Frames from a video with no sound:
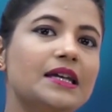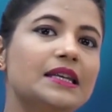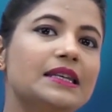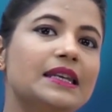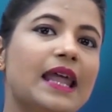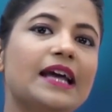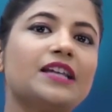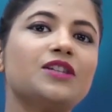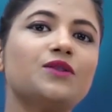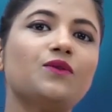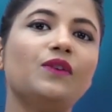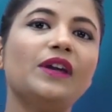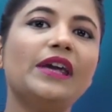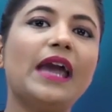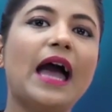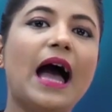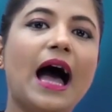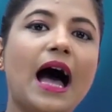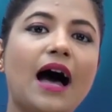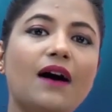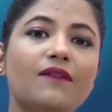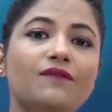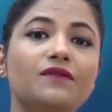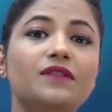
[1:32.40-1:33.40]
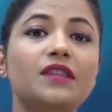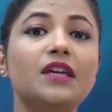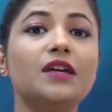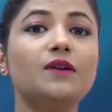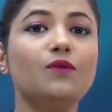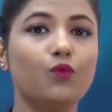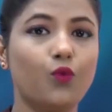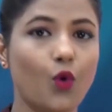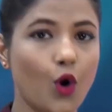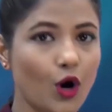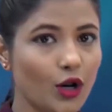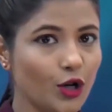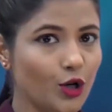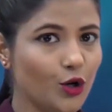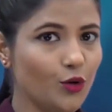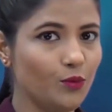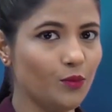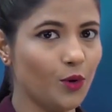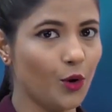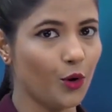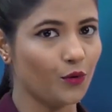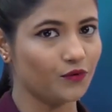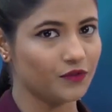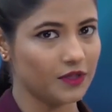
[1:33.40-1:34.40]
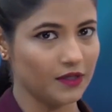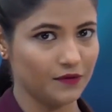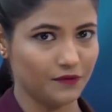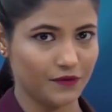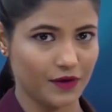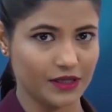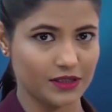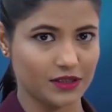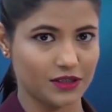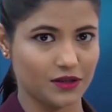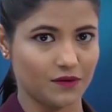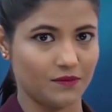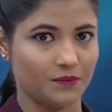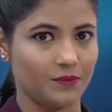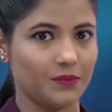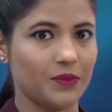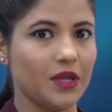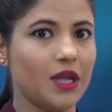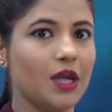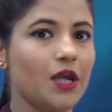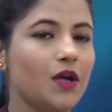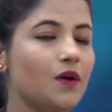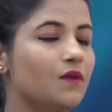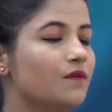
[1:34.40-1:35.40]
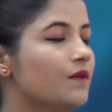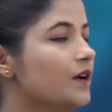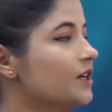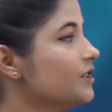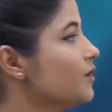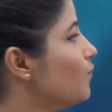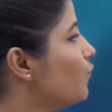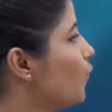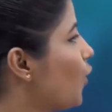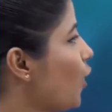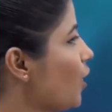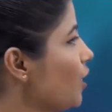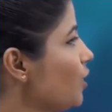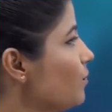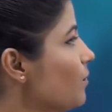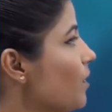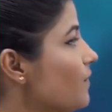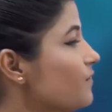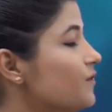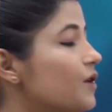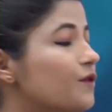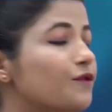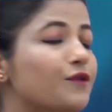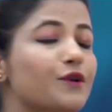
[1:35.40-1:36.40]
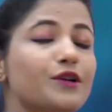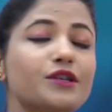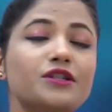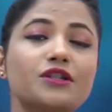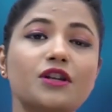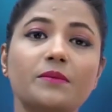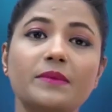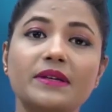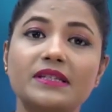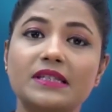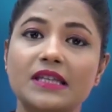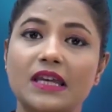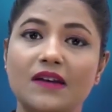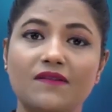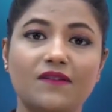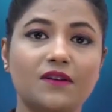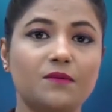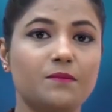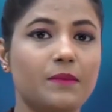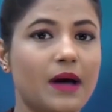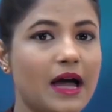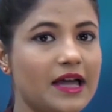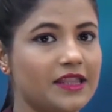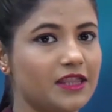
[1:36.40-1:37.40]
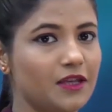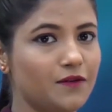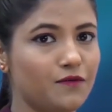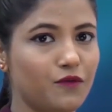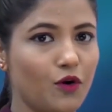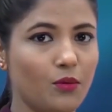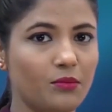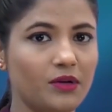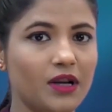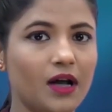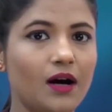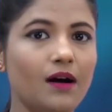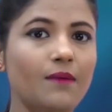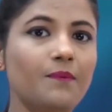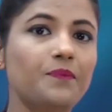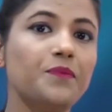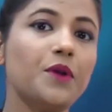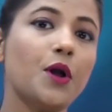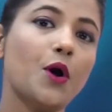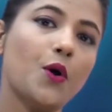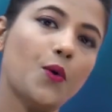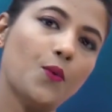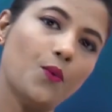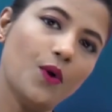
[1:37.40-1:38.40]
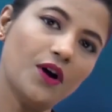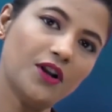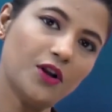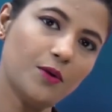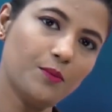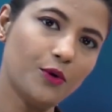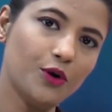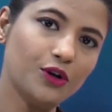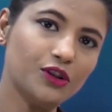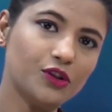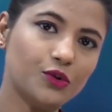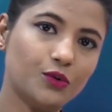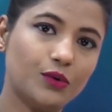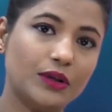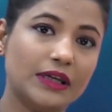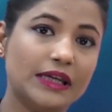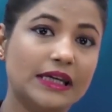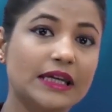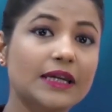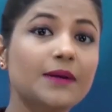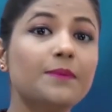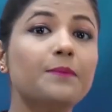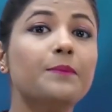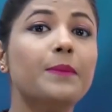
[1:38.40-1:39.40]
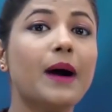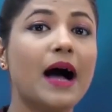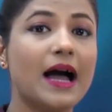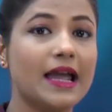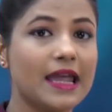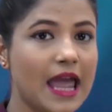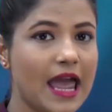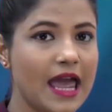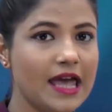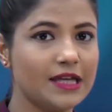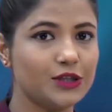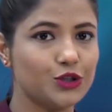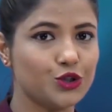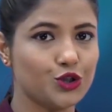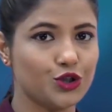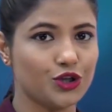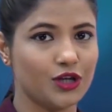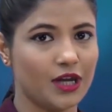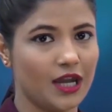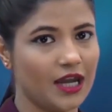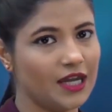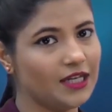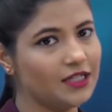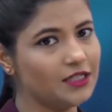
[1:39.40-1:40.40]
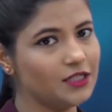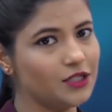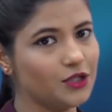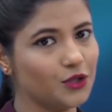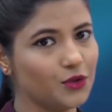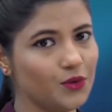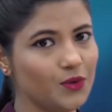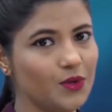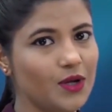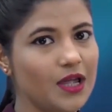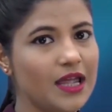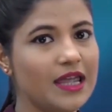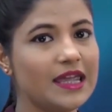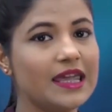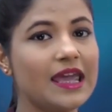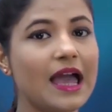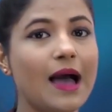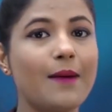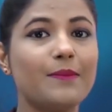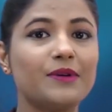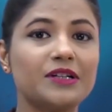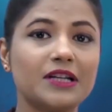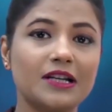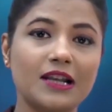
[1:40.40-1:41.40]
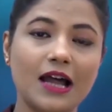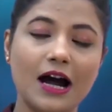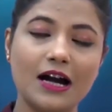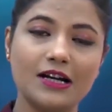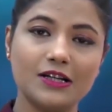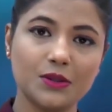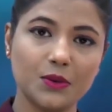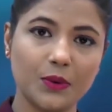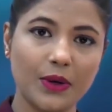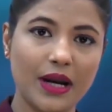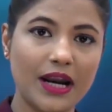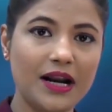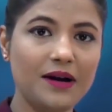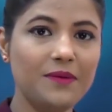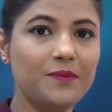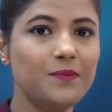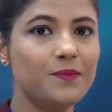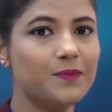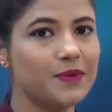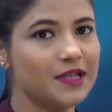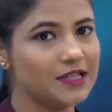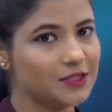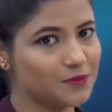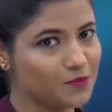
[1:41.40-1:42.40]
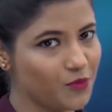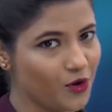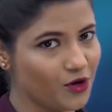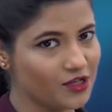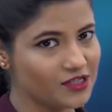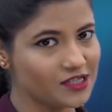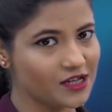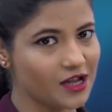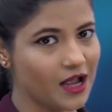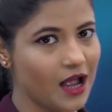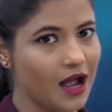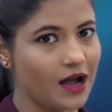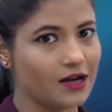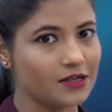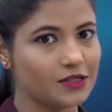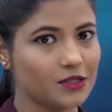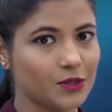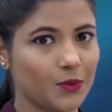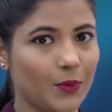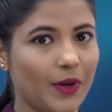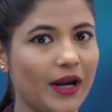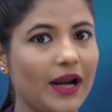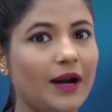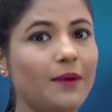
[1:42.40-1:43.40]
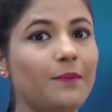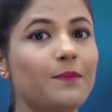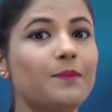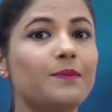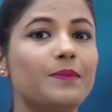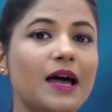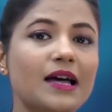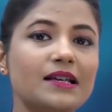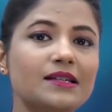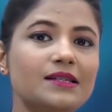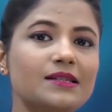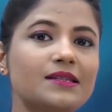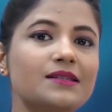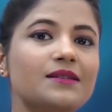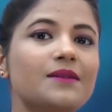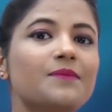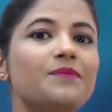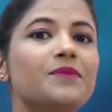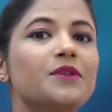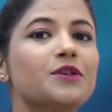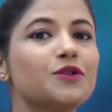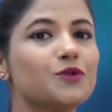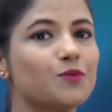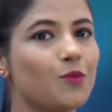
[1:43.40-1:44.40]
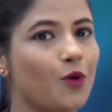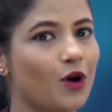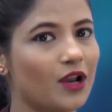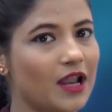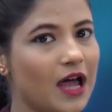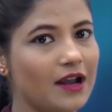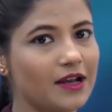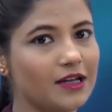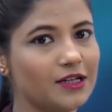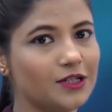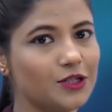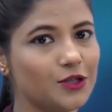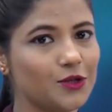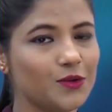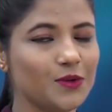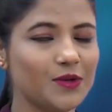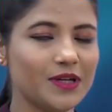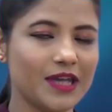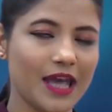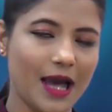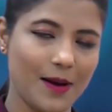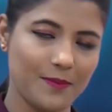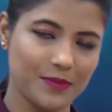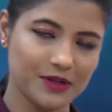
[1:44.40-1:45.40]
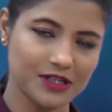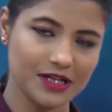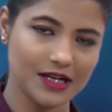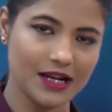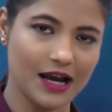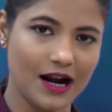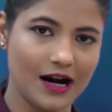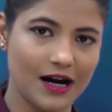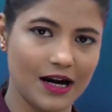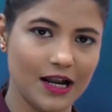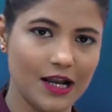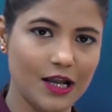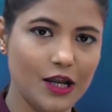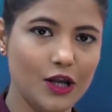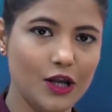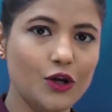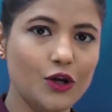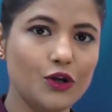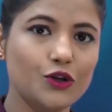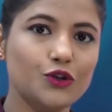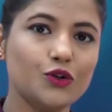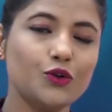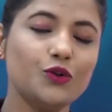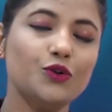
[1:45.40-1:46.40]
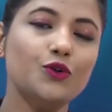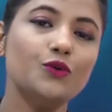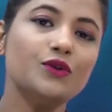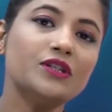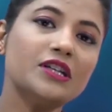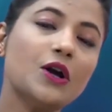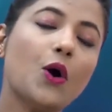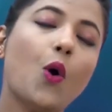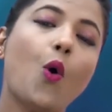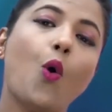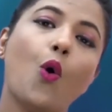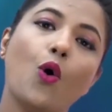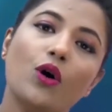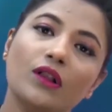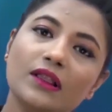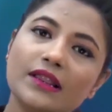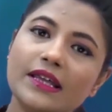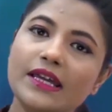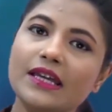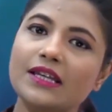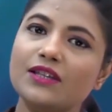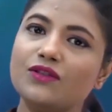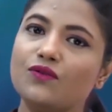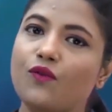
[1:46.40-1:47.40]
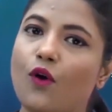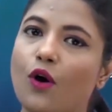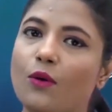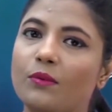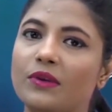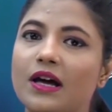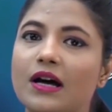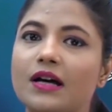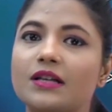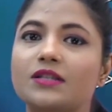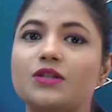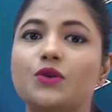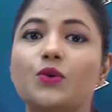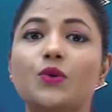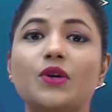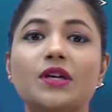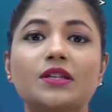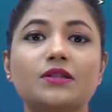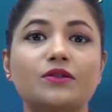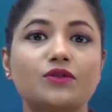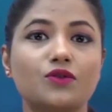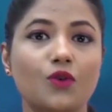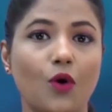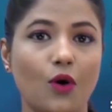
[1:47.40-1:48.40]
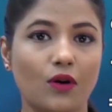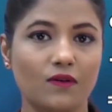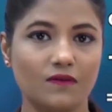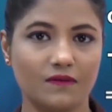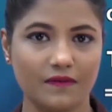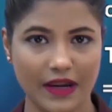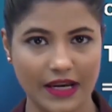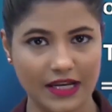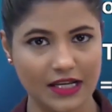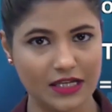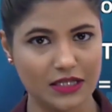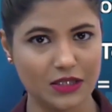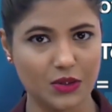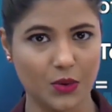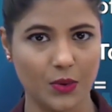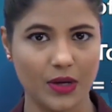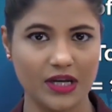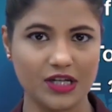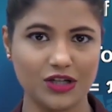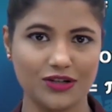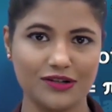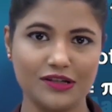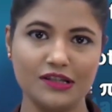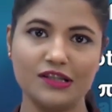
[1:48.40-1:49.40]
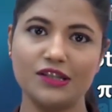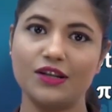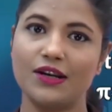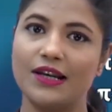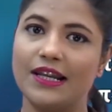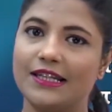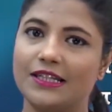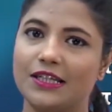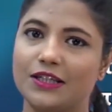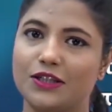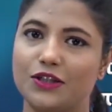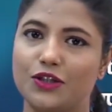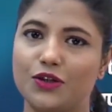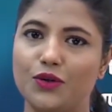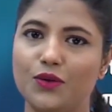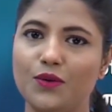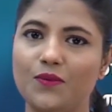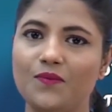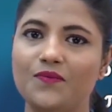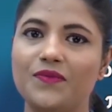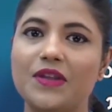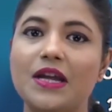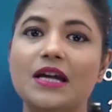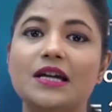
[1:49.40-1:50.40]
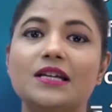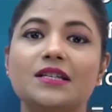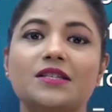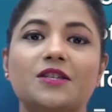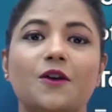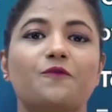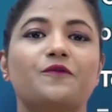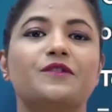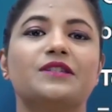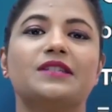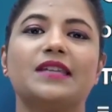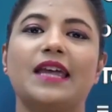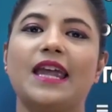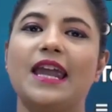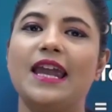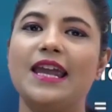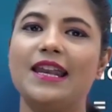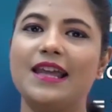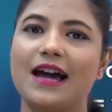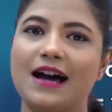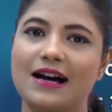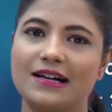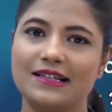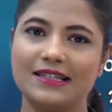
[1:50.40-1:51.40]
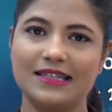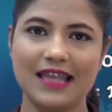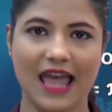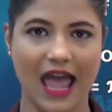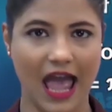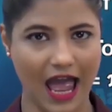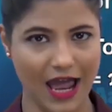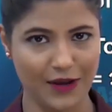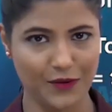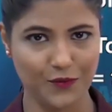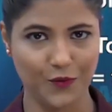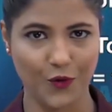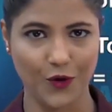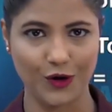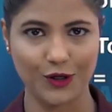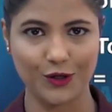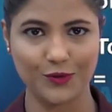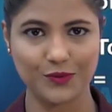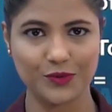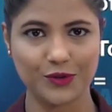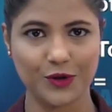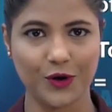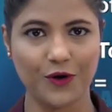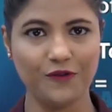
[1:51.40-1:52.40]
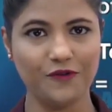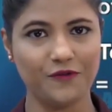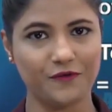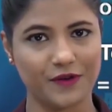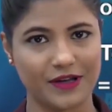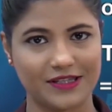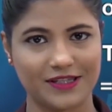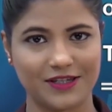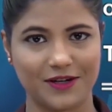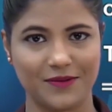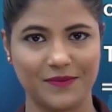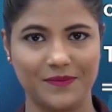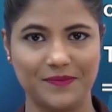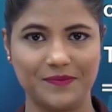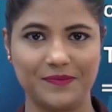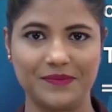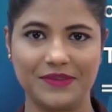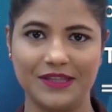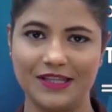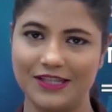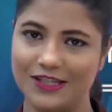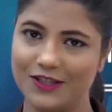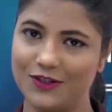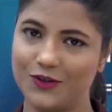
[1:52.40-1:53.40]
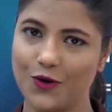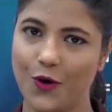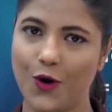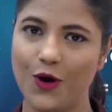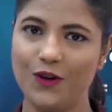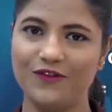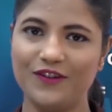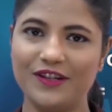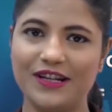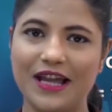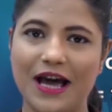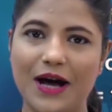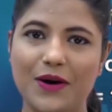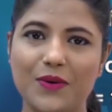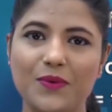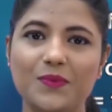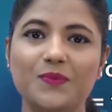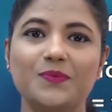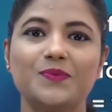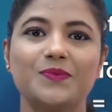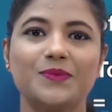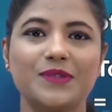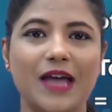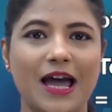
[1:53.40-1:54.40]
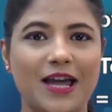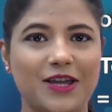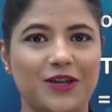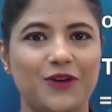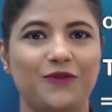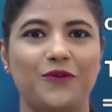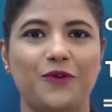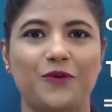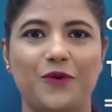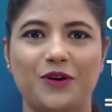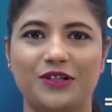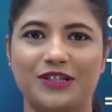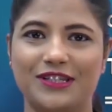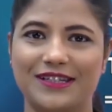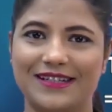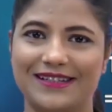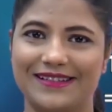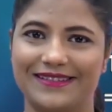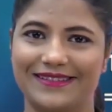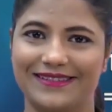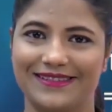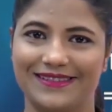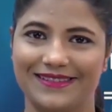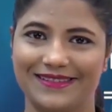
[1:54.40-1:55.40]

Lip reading: Next, we have the volume of the frustum, where the volume of the frustum is given by the formula 1 upon 3 pi h into capital R square plus small r square plus small r into capital R. So using all these formulas, you can solve various questions related to surface areas and volumes of frustum. This is all for now. Thank you for watching.